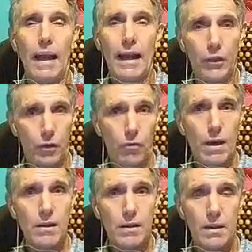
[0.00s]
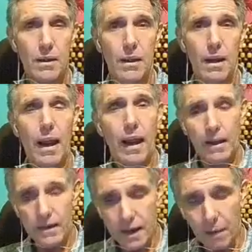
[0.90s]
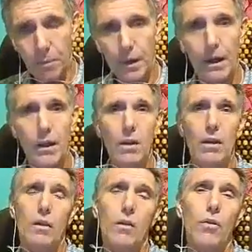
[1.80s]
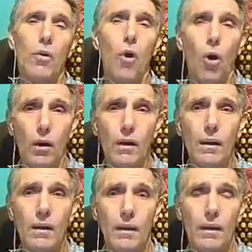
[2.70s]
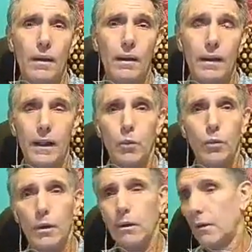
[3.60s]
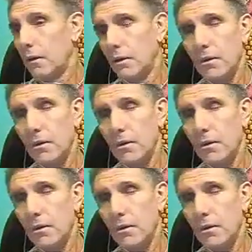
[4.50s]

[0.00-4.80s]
and the rest ends up in your colon. It will,